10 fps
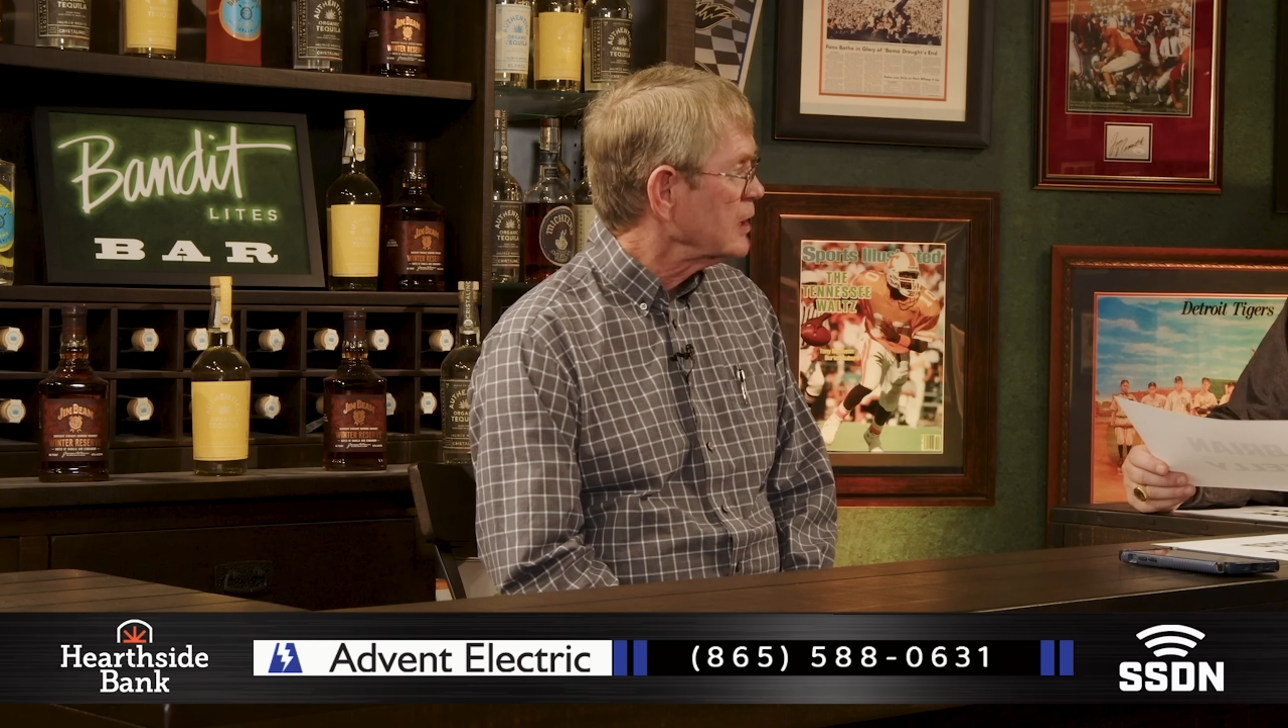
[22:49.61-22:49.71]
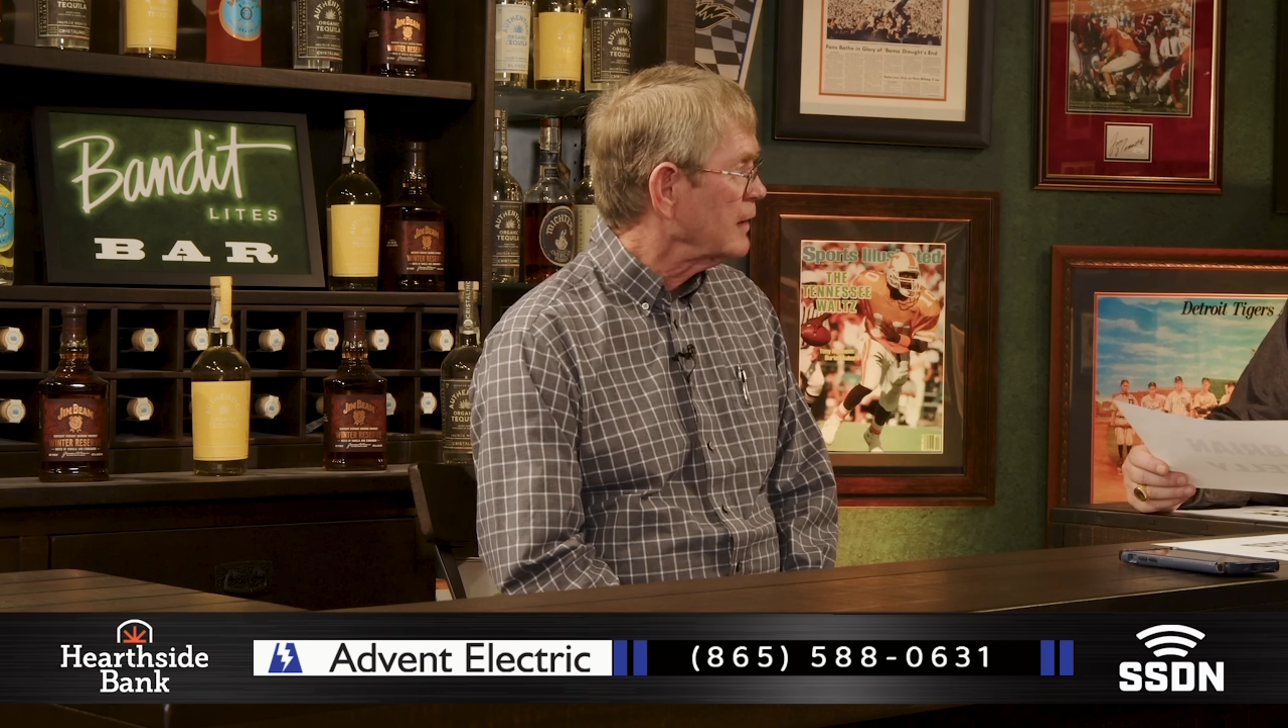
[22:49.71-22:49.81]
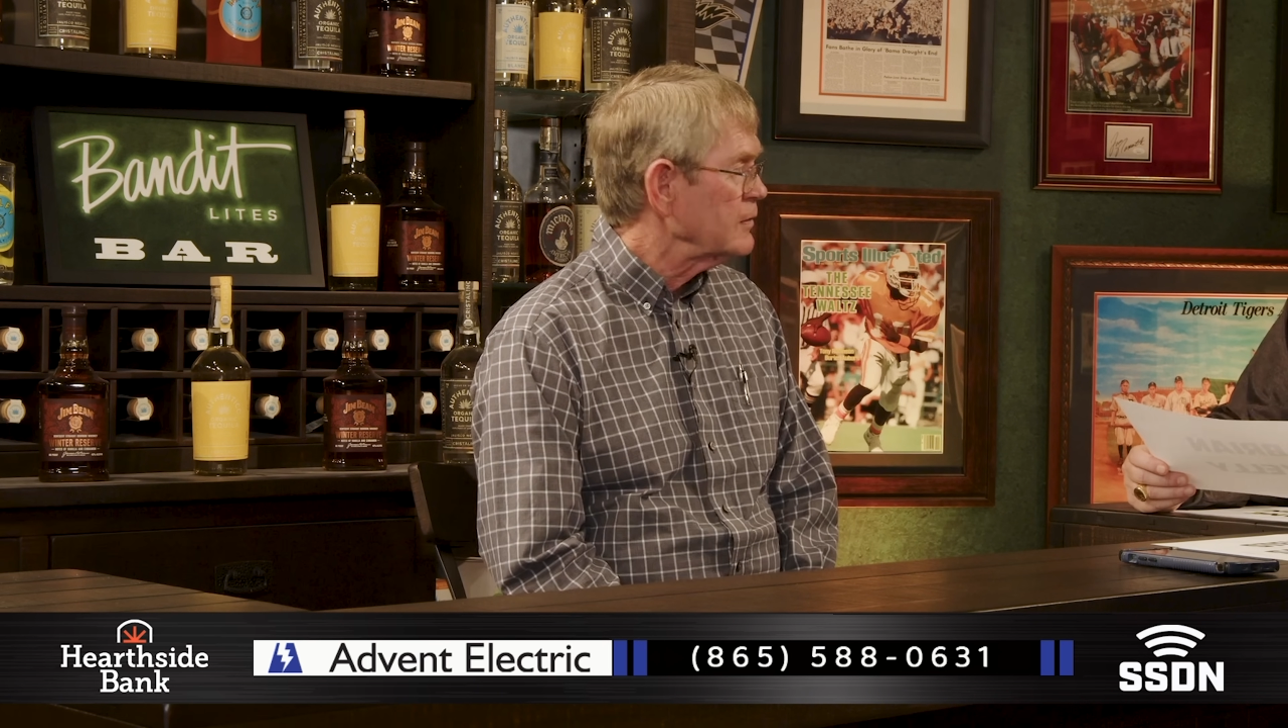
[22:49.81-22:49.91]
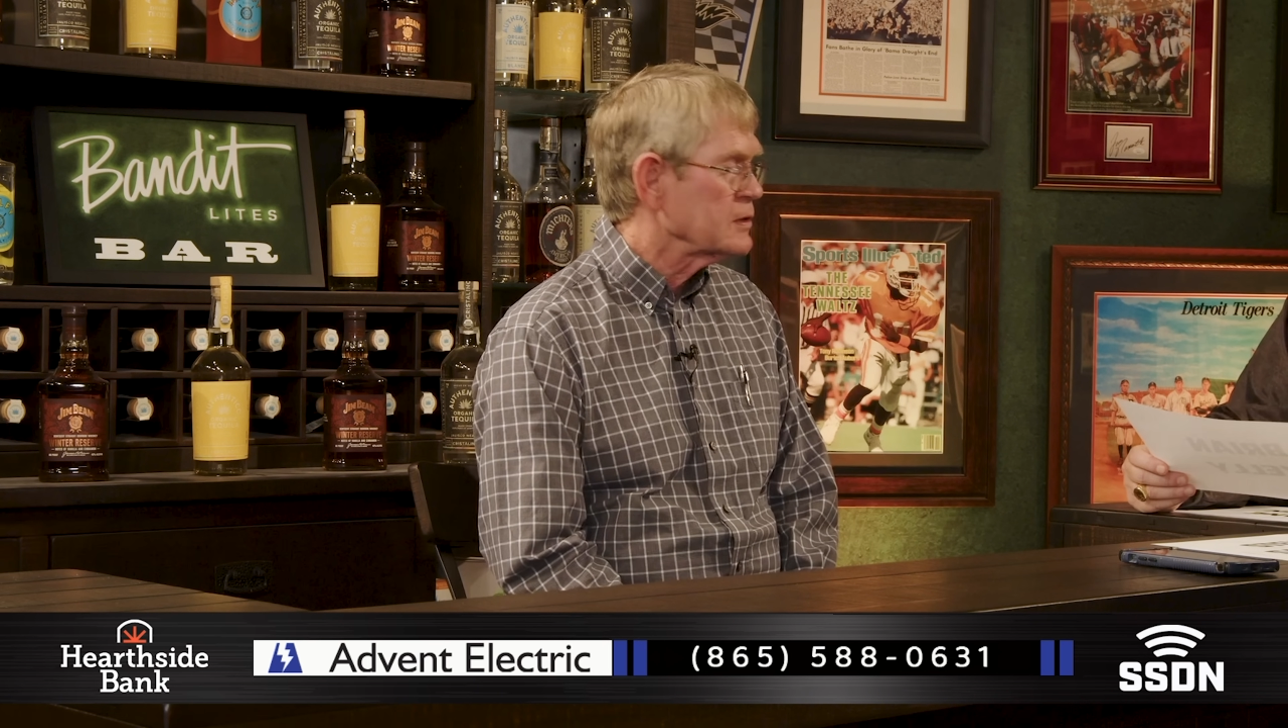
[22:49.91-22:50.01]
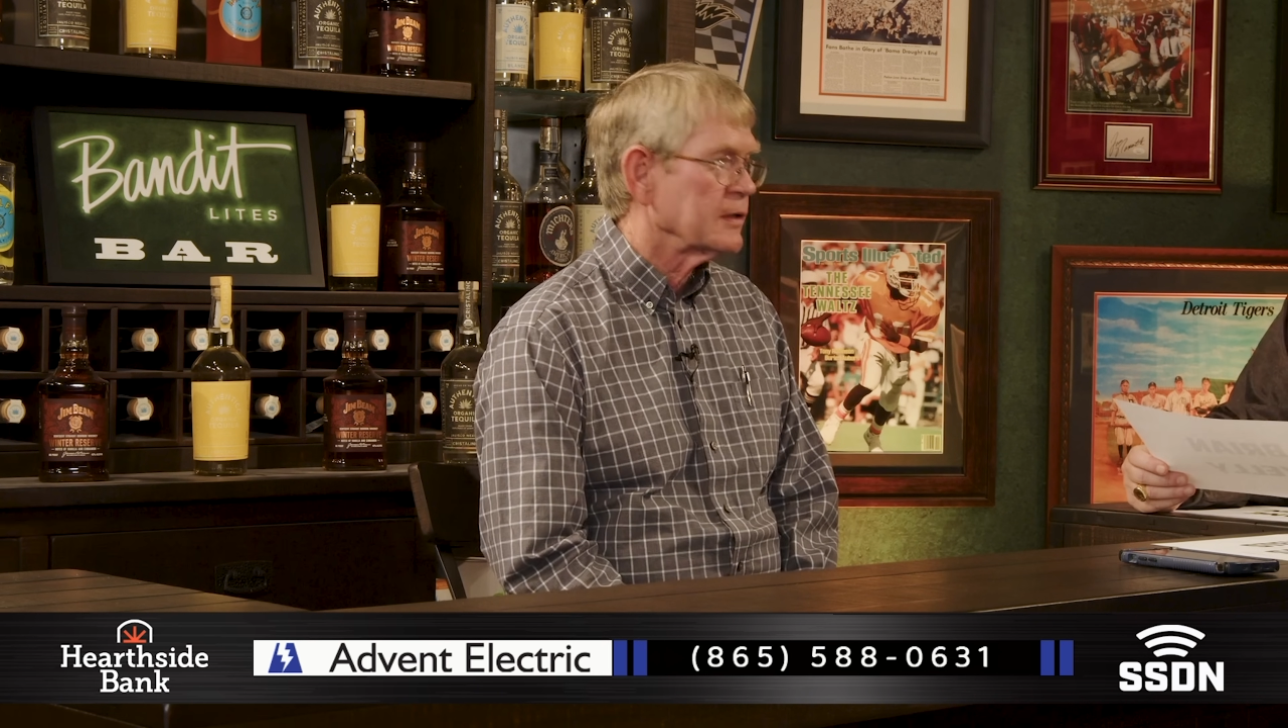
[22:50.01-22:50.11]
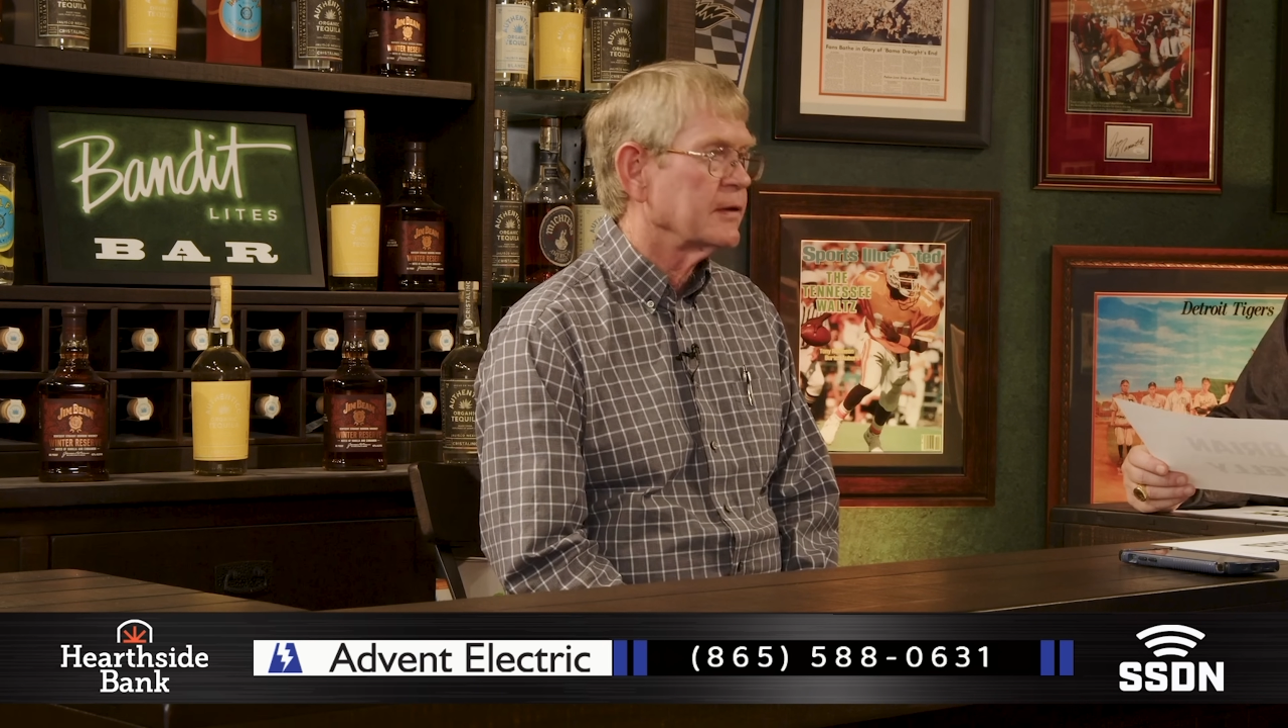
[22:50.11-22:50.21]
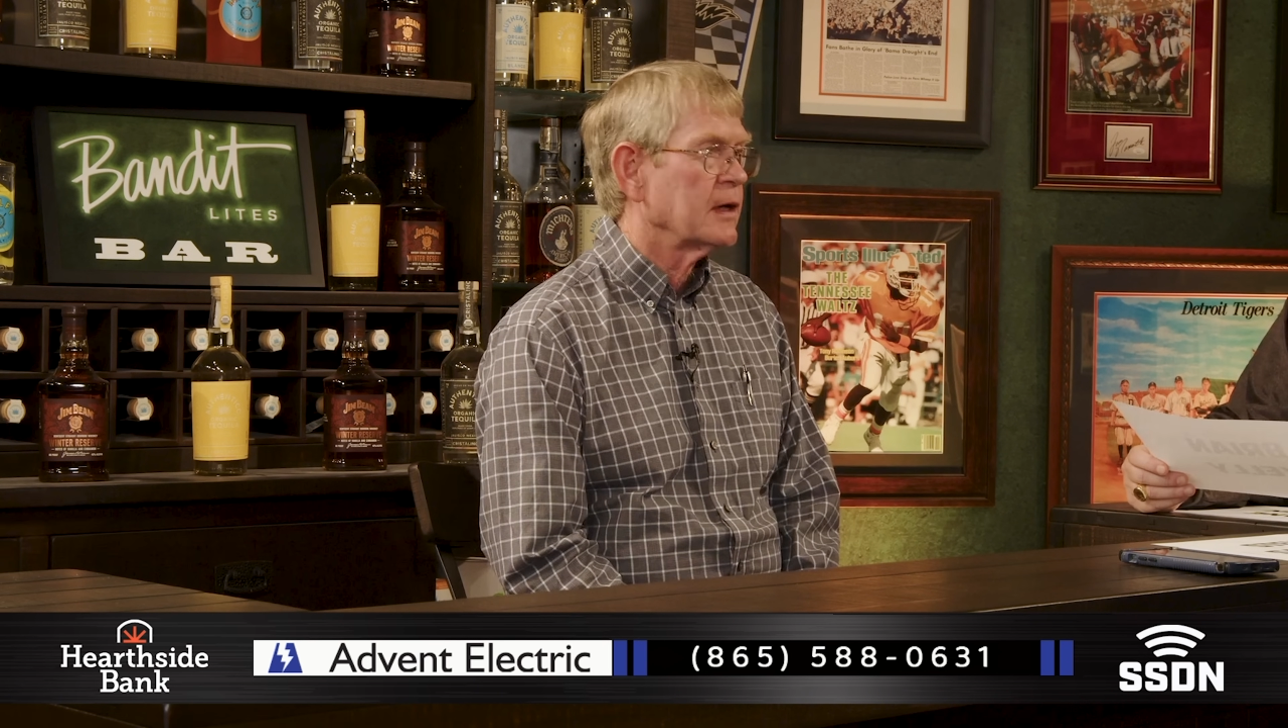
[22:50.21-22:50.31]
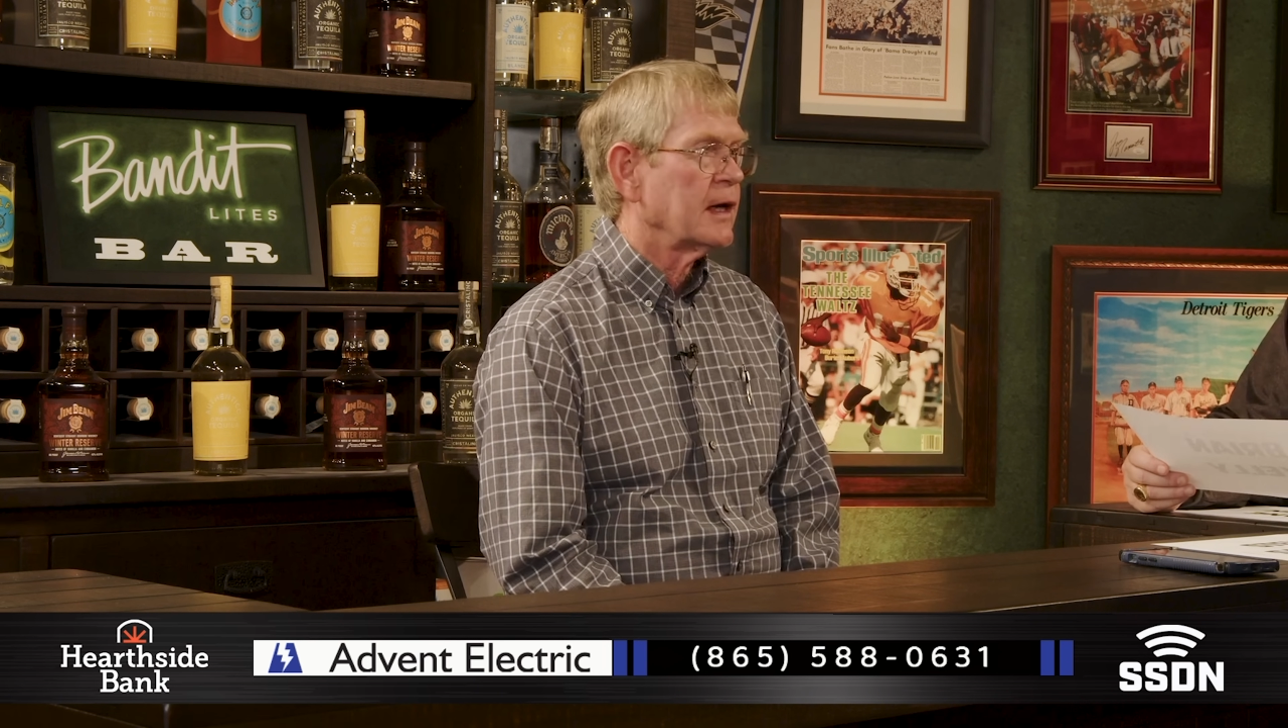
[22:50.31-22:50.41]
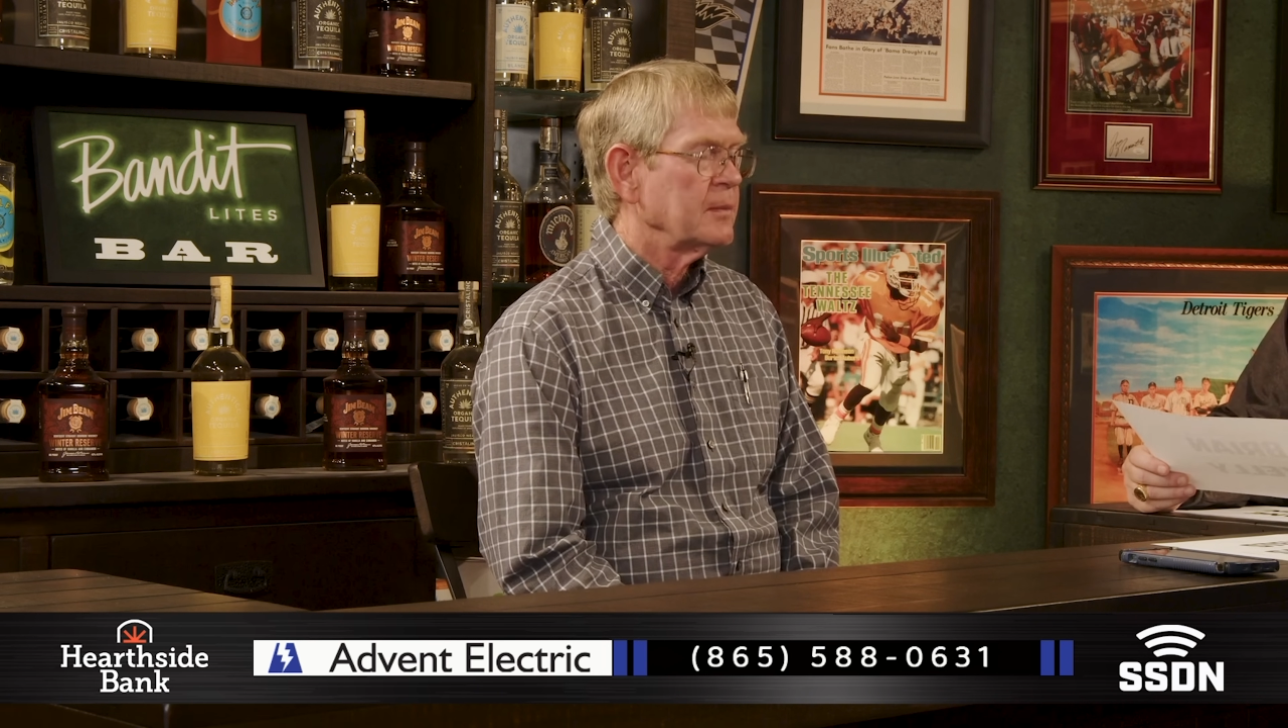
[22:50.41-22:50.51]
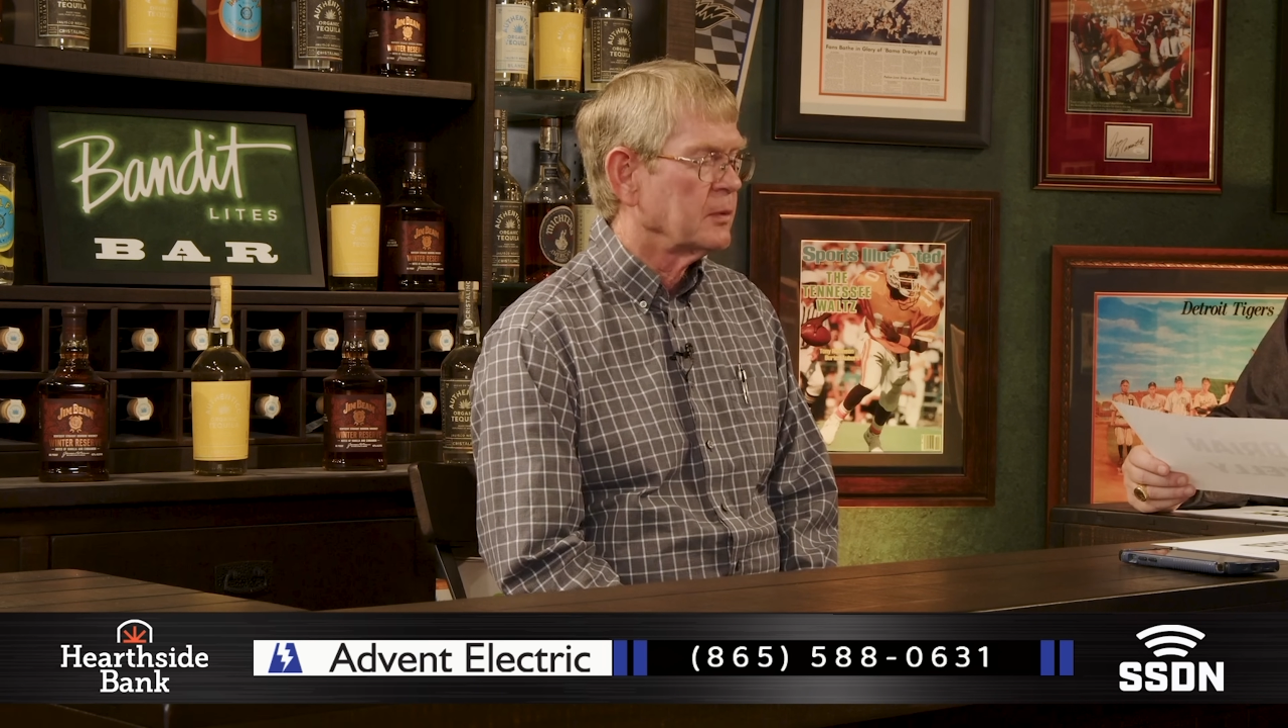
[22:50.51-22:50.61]
obviously, than
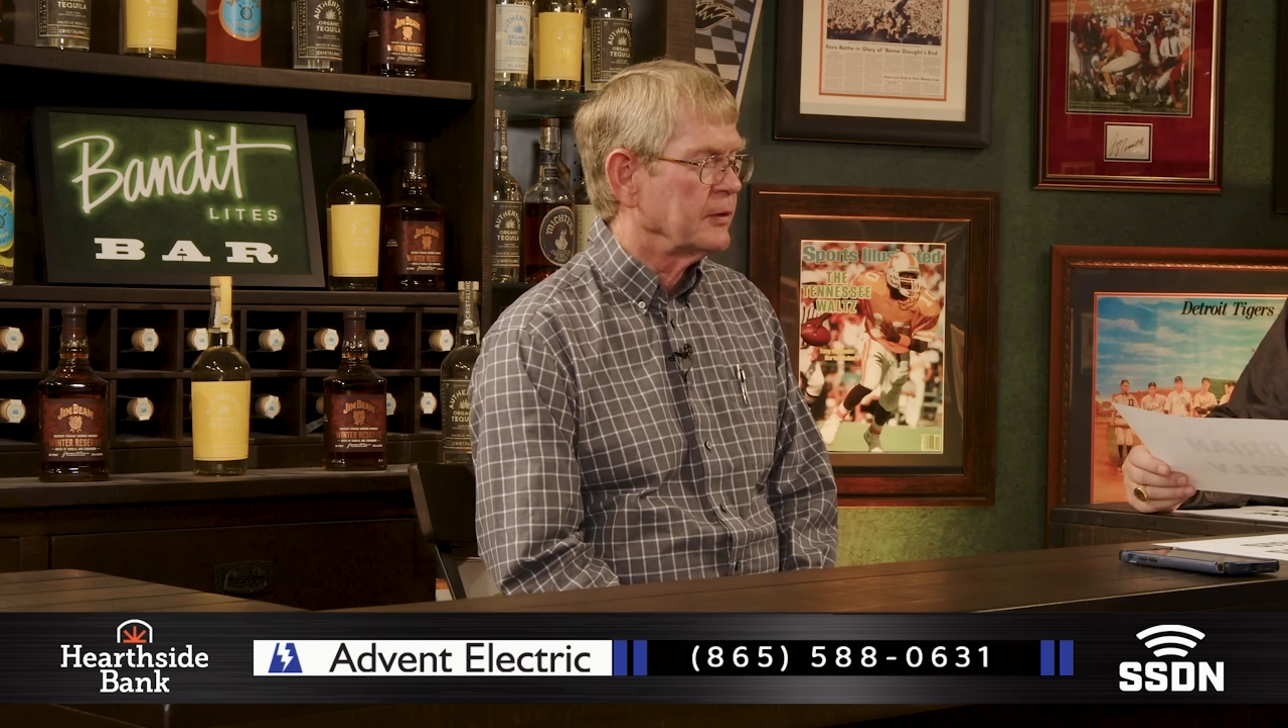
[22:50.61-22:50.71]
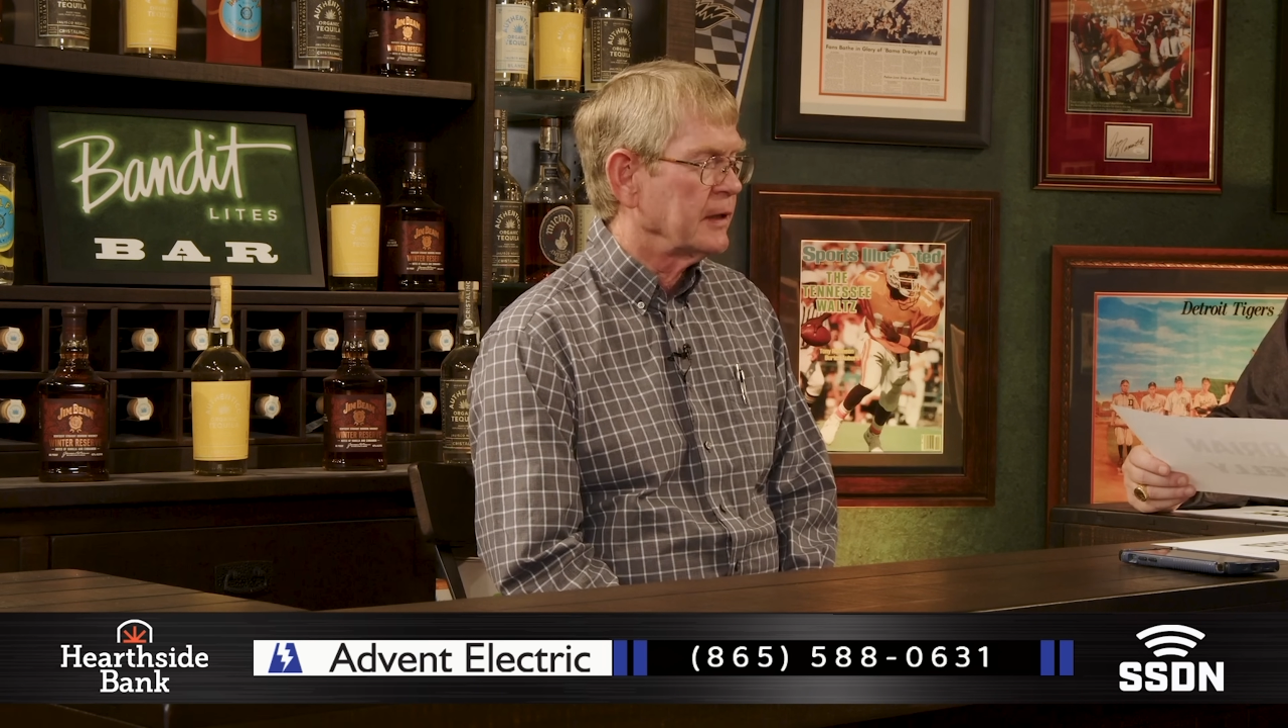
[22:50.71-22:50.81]
Heupel did.